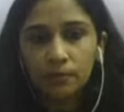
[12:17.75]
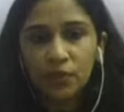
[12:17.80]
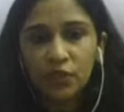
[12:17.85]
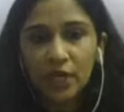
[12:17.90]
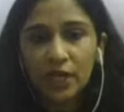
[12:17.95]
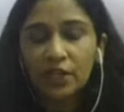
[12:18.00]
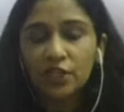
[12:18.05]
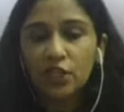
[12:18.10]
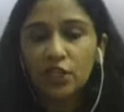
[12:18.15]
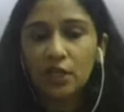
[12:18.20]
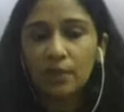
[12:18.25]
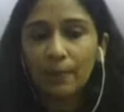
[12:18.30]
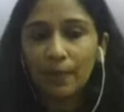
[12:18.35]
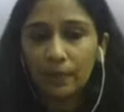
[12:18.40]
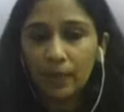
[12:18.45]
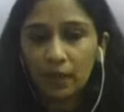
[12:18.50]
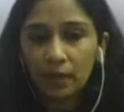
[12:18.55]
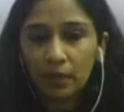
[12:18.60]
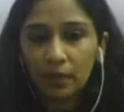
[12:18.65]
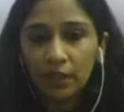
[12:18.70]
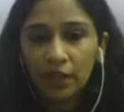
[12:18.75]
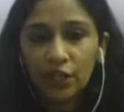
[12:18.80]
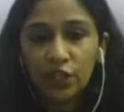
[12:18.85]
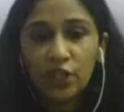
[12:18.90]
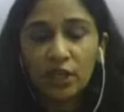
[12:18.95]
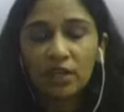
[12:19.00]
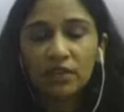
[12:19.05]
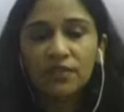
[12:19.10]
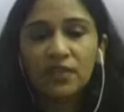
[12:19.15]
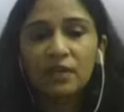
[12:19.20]
strategic
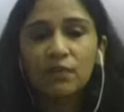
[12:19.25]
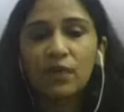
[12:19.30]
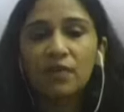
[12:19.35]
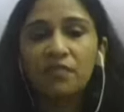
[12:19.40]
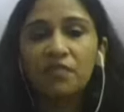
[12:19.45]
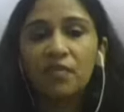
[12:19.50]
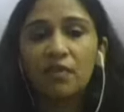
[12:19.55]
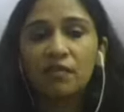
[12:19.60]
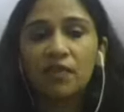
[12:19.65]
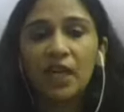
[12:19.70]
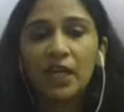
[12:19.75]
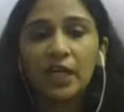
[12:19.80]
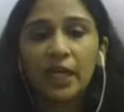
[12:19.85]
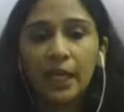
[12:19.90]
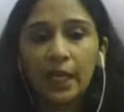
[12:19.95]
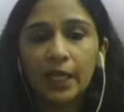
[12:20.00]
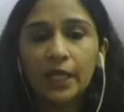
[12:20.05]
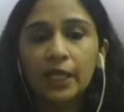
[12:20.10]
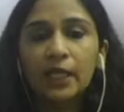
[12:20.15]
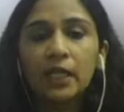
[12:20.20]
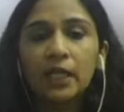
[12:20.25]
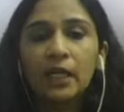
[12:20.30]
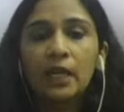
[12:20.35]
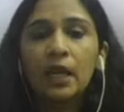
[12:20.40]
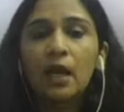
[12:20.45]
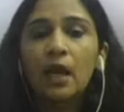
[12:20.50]
initiatives that we have taken.